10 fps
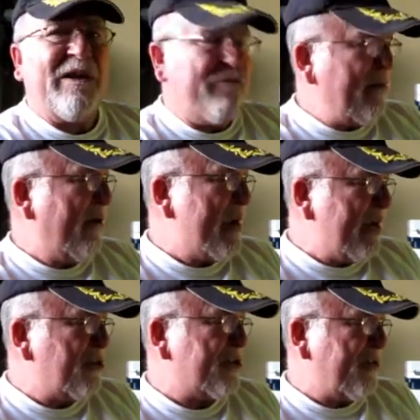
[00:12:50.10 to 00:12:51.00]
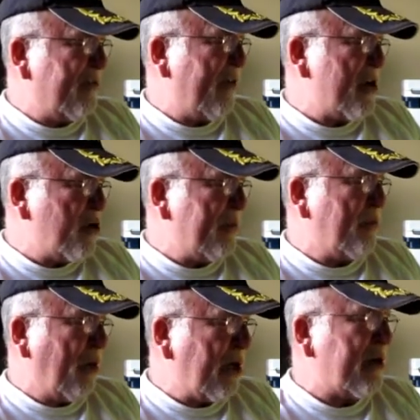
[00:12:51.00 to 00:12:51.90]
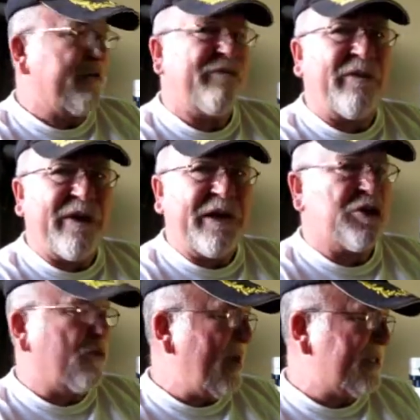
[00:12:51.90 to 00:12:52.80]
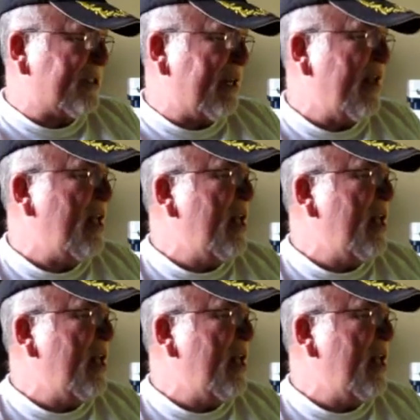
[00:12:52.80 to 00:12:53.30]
very good book, very interesting.